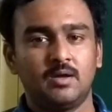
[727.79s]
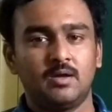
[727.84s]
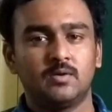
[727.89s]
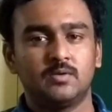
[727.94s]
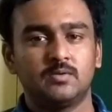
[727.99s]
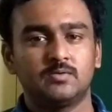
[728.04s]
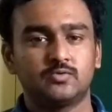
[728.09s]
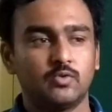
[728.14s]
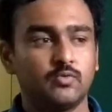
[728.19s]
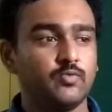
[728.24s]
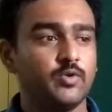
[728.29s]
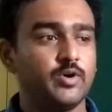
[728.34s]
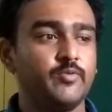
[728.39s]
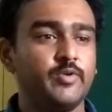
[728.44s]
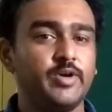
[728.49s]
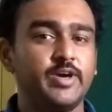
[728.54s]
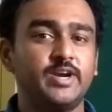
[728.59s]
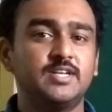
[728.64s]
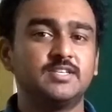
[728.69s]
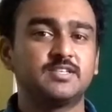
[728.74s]
So far we
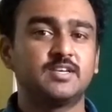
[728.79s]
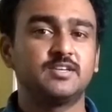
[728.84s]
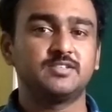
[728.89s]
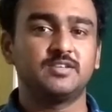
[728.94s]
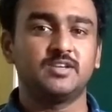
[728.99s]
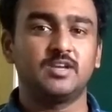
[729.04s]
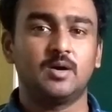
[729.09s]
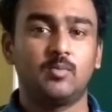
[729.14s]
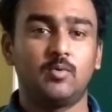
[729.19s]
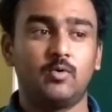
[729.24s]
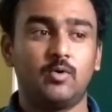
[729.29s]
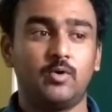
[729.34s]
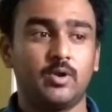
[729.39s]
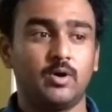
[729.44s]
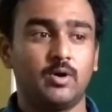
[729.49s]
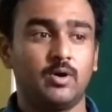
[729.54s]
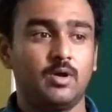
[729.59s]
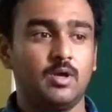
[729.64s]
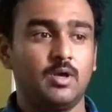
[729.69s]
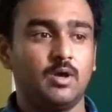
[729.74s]
are discussing about,
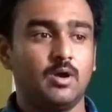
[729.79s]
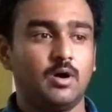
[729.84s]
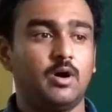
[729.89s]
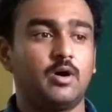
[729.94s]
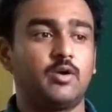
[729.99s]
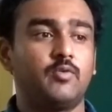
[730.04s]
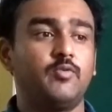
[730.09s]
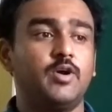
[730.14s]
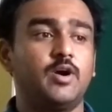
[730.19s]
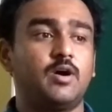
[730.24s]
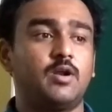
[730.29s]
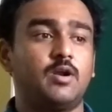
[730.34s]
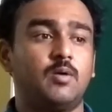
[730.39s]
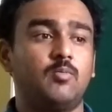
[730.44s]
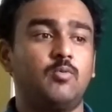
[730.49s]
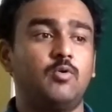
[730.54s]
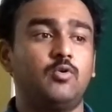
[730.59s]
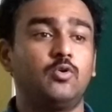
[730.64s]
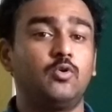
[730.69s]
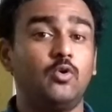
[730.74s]
or we are
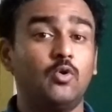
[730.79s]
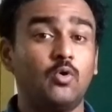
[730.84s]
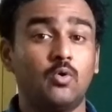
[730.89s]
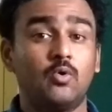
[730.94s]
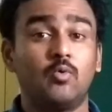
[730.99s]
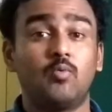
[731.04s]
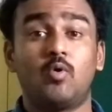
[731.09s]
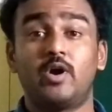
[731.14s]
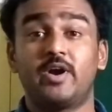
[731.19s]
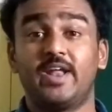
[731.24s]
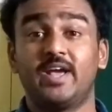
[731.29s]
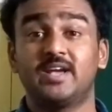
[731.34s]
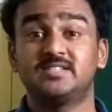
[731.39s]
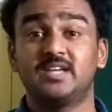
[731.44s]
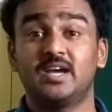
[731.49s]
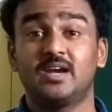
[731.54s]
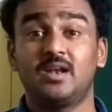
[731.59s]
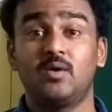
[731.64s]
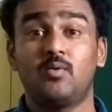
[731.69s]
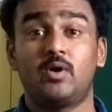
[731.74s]
about to know what
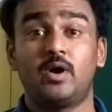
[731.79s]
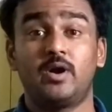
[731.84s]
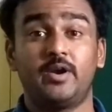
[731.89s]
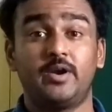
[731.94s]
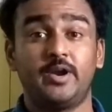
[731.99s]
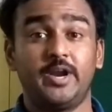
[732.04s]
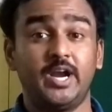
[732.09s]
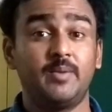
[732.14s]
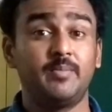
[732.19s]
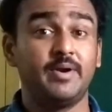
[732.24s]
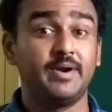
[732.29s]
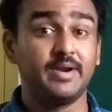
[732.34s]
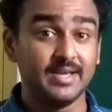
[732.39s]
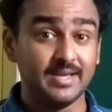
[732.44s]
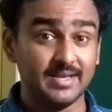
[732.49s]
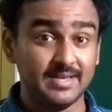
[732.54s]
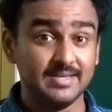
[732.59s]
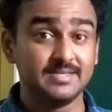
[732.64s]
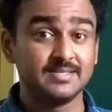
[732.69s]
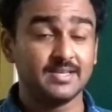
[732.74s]
exactly water treatment
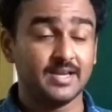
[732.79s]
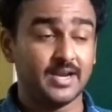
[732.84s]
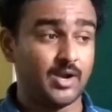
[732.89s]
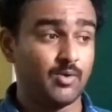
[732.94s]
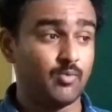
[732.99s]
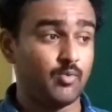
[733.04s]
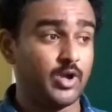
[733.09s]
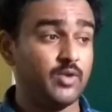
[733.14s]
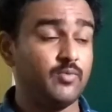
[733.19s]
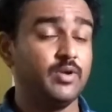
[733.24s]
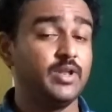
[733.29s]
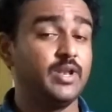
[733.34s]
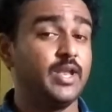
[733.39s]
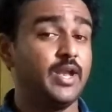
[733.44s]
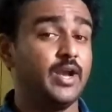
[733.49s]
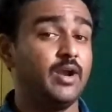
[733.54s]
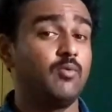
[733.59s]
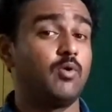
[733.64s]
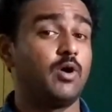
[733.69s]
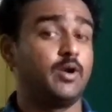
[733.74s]
is and why we
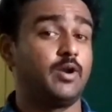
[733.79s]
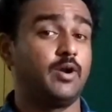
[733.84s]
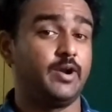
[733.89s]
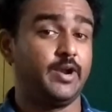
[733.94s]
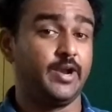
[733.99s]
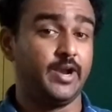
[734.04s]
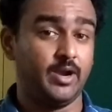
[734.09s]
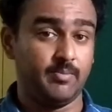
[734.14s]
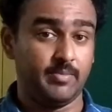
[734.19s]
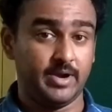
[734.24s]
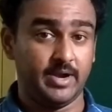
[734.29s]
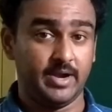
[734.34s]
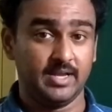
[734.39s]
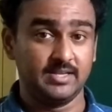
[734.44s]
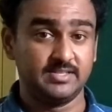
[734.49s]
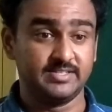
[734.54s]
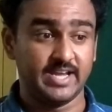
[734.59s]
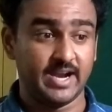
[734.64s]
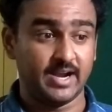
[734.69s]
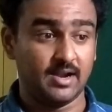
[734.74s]
need water treatment
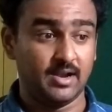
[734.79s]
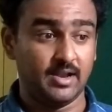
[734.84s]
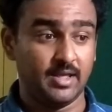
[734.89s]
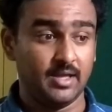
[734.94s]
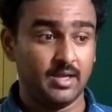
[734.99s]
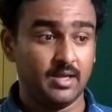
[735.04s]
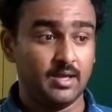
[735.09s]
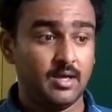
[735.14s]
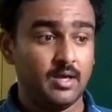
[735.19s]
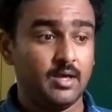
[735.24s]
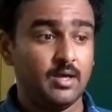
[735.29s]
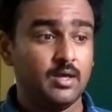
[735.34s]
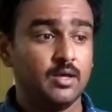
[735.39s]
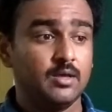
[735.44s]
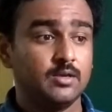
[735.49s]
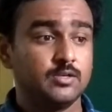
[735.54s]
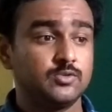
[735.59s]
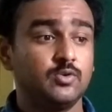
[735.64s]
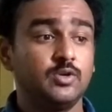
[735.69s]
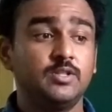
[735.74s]
exactly.
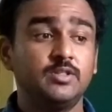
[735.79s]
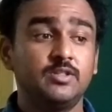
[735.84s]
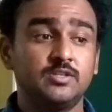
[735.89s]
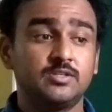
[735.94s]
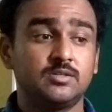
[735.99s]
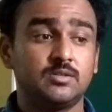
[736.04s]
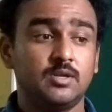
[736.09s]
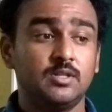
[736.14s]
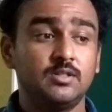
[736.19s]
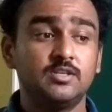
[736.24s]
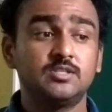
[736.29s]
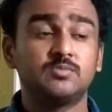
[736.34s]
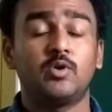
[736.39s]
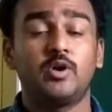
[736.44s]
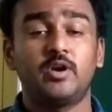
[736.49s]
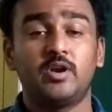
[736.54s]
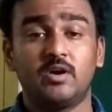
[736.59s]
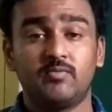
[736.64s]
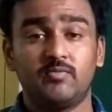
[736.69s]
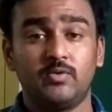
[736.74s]
So in this point
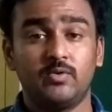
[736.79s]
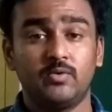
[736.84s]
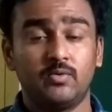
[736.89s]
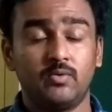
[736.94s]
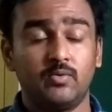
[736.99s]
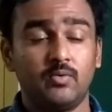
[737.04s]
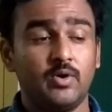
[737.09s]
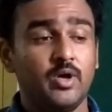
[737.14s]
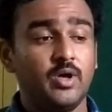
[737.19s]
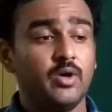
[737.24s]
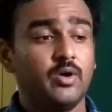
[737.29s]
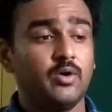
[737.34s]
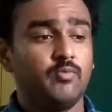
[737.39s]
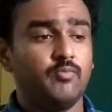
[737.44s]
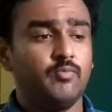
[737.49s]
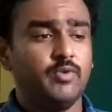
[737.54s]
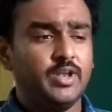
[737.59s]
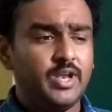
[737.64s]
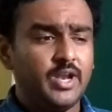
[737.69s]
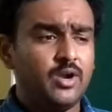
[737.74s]
of view,
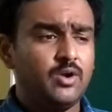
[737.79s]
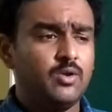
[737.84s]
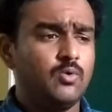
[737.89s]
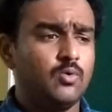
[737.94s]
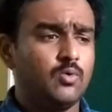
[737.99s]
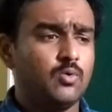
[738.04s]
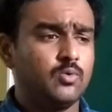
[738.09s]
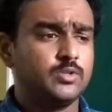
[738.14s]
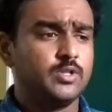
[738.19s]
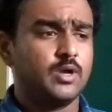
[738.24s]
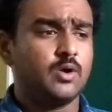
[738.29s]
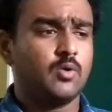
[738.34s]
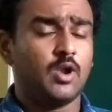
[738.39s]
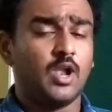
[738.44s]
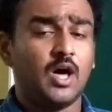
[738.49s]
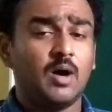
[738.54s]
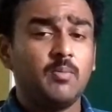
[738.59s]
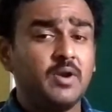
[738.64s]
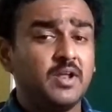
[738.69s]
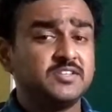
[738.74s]
we need to know there is a
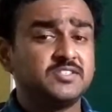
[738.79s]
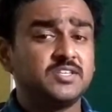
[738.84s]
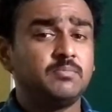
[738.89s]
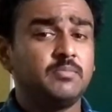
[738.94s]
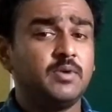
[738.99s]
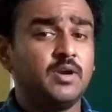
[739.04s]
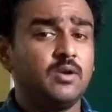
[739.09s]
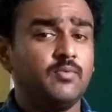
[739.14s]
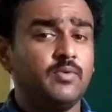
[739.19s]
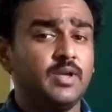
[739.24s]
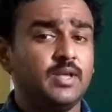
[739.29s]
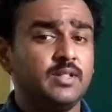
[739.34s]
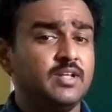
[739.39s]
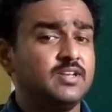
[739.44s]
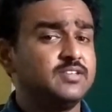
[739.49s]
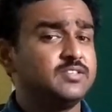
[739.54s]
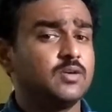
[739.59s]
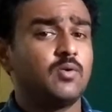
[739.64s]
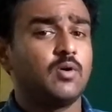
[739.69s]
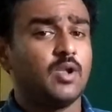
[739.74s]
collaboration
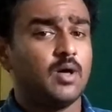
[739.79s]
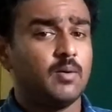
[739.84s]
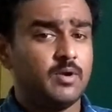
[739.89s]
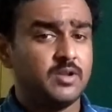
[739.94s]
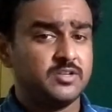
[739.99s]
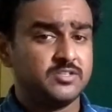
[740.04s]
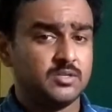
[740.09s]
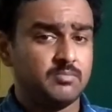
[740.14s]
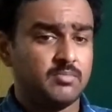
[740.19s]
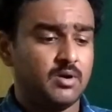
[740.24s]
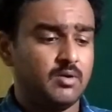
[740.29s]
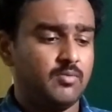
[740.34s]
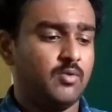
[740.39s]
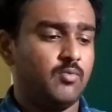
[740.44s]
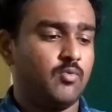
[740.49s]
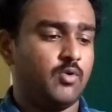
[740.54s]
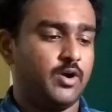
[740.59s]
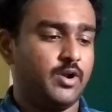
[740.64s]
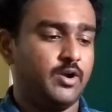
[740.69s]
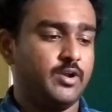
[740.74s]
between
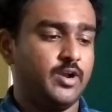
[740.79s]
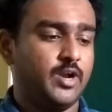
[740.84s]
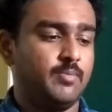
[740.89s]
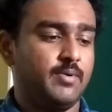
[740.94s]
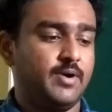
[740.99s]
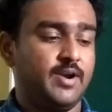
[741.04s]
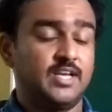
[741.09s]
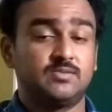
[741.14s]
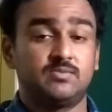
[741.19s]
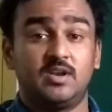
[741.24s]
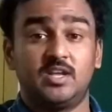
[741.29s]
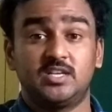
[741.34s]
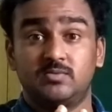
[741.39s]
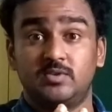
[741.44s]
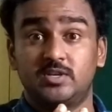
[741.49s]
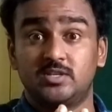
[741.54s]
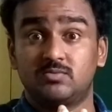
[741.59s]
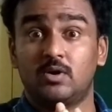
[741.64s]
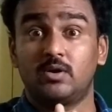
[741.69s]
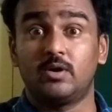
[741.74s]
water treatment as well as
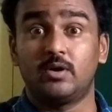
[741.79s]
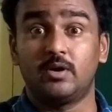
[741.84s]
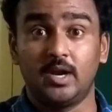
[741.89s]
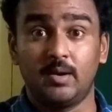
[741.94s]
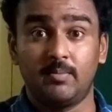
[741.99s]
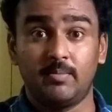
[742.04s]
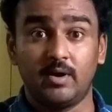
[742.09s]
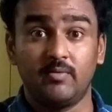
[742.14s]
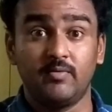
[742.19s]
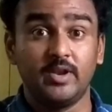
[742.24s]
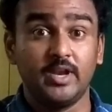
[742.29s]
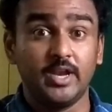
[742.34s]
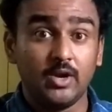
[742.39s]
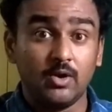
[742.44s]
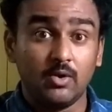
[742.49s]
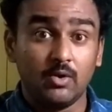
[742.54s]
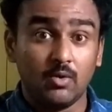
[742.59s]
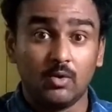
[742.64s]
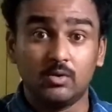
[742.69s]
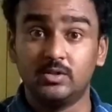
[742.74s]
wastewater treatment. We need to
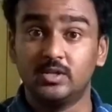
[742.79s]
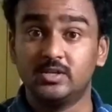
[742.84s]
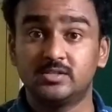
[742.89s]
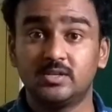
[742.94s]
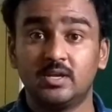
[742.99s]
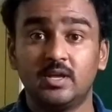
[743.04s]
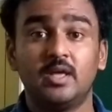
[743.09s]
know this.